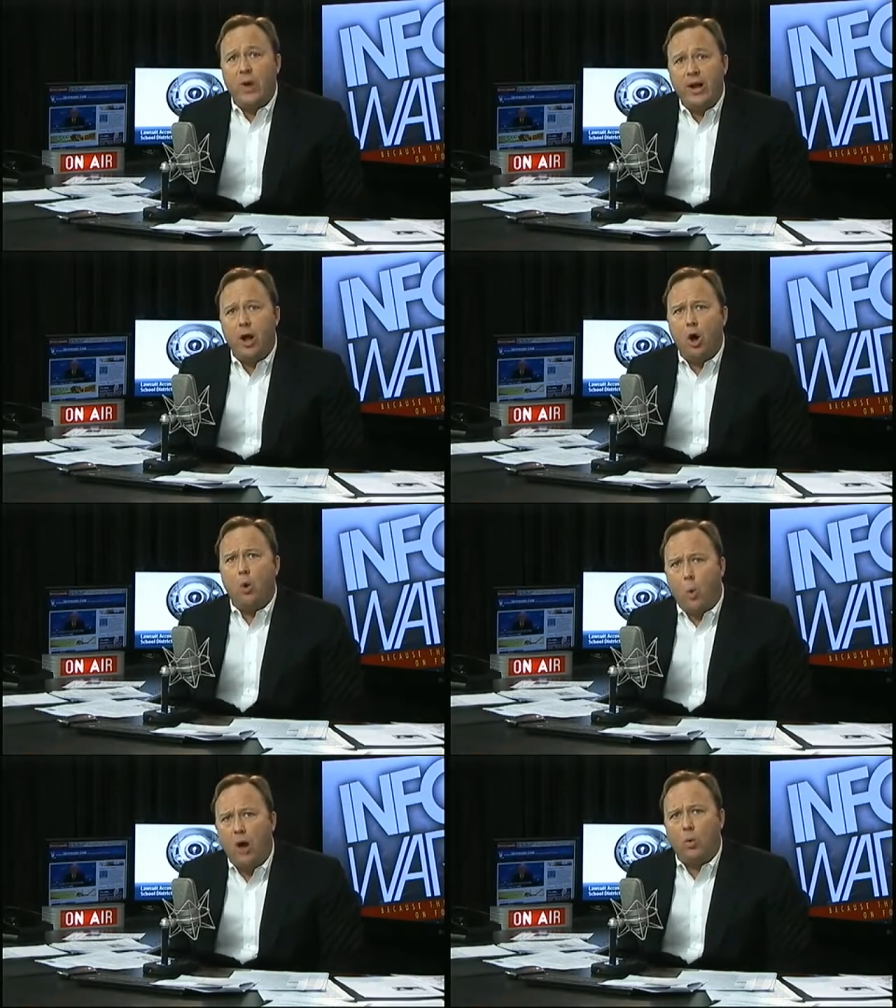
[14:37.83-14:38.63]
We
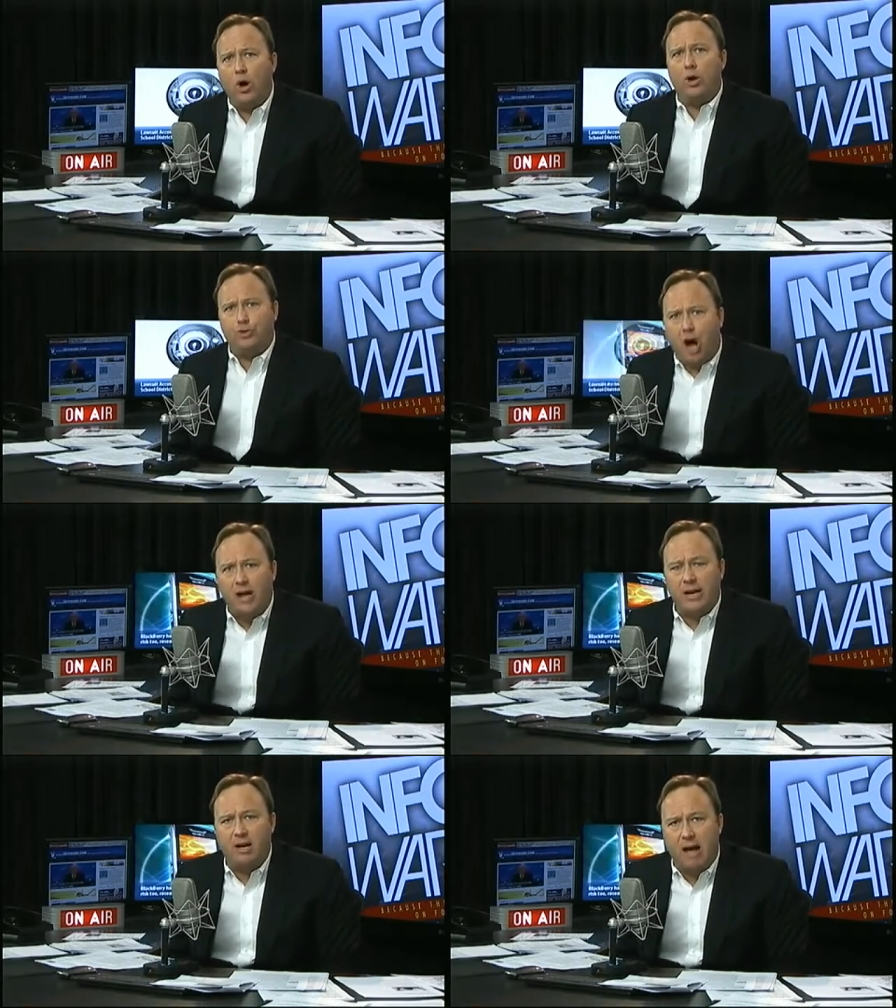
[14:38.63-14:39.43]
know what we're
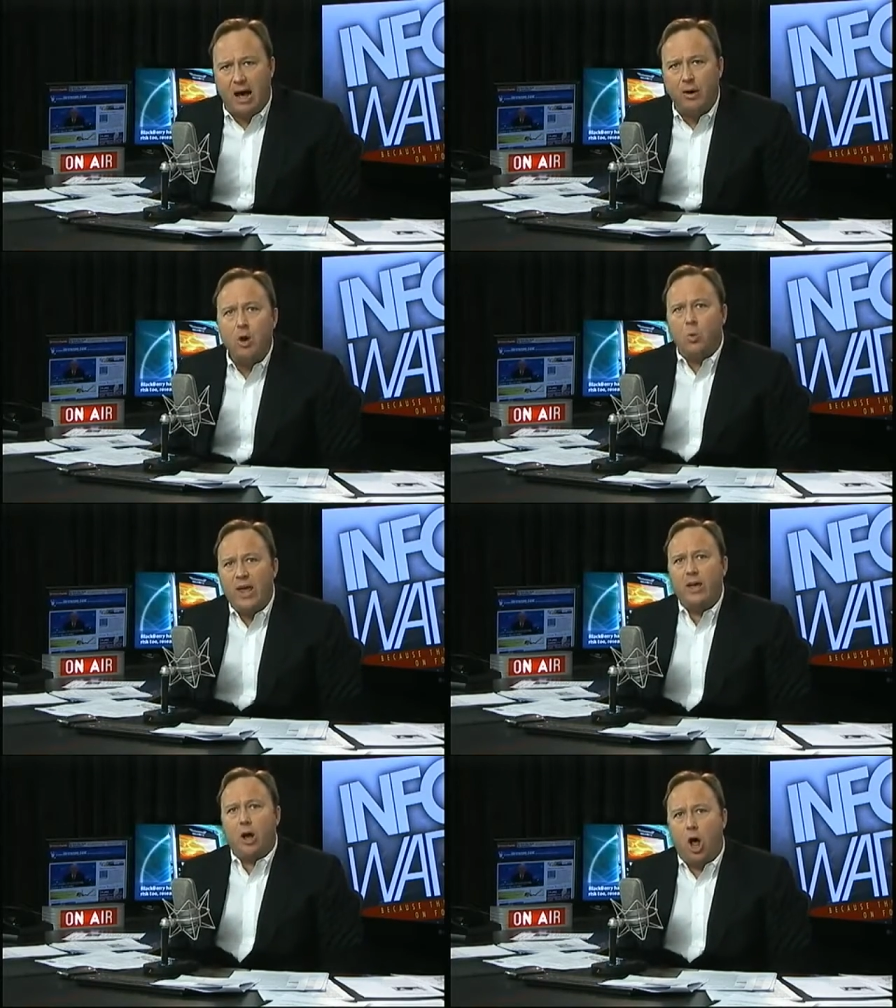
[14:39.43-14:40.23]
talking about.
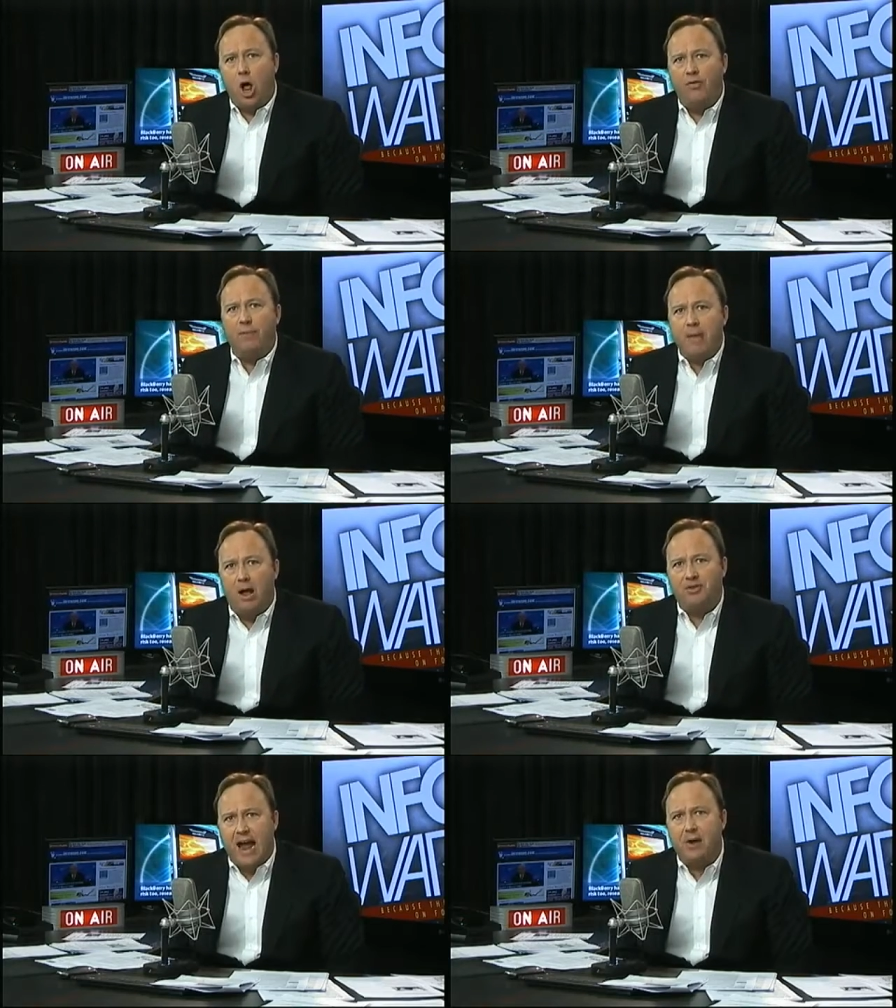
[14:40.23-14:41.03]
We called the
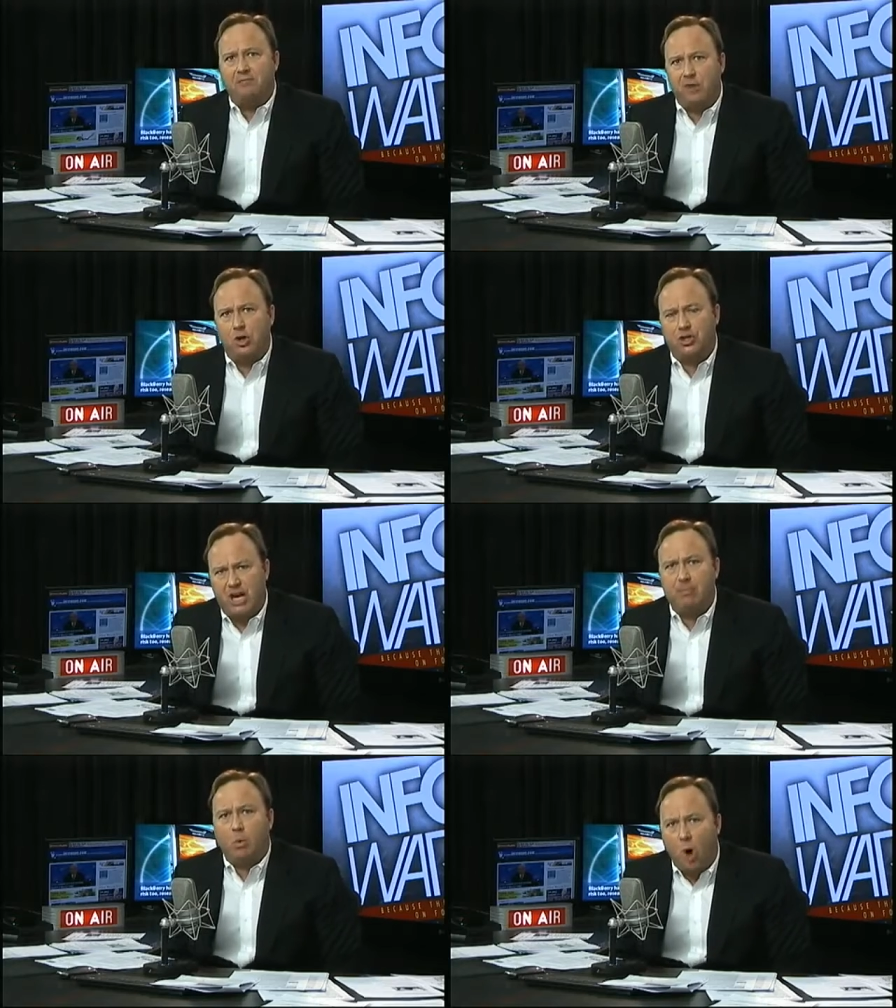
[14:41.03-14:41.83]
meltdown at
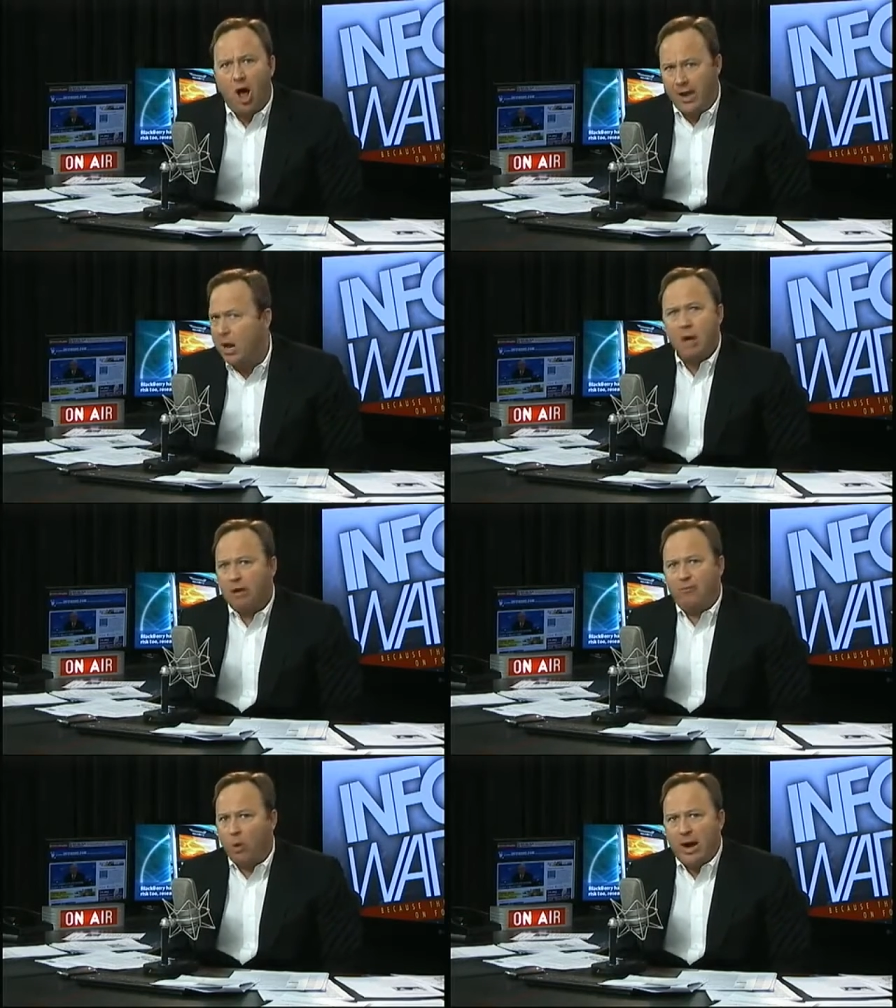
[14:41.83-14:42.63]
Fukushima 1
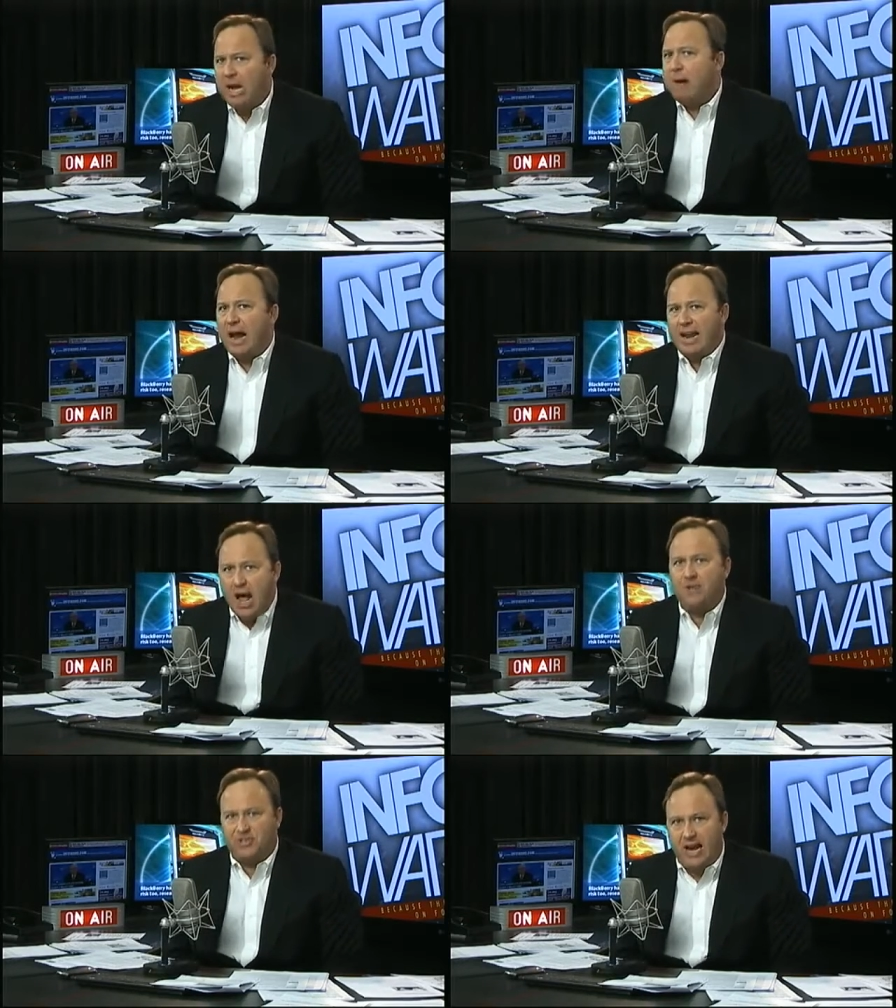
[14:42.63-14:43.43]
before
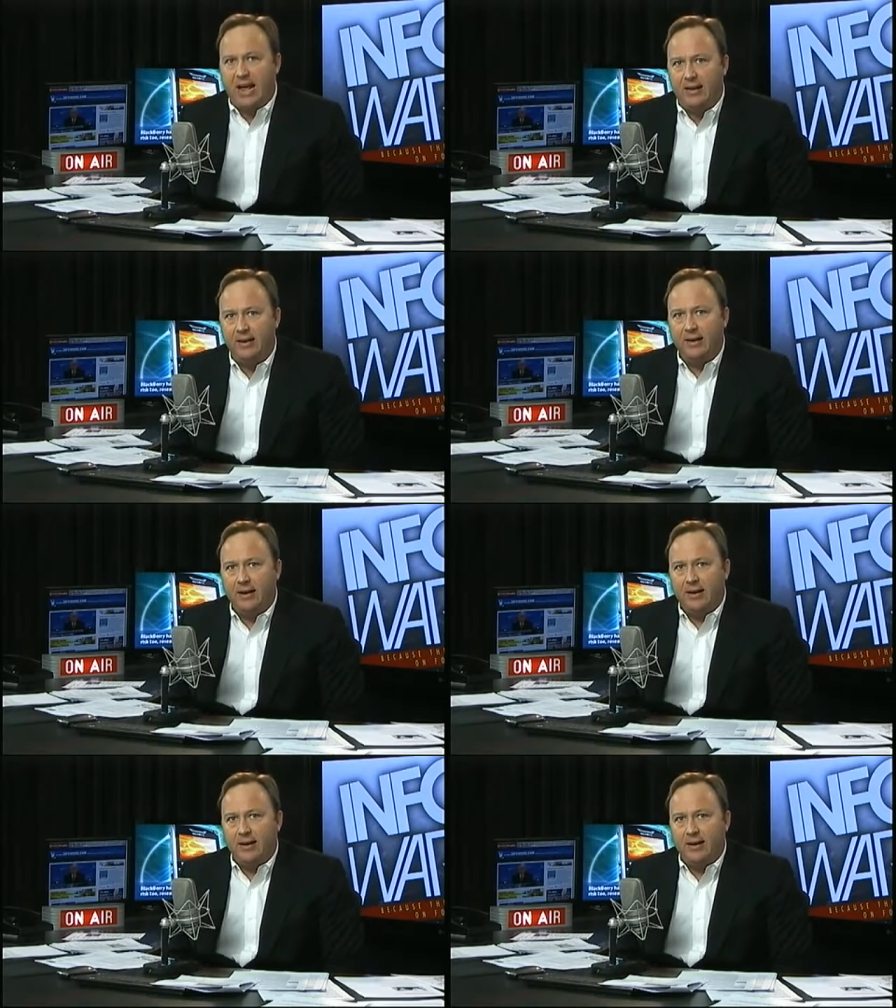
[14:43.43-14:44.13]
anybody else did.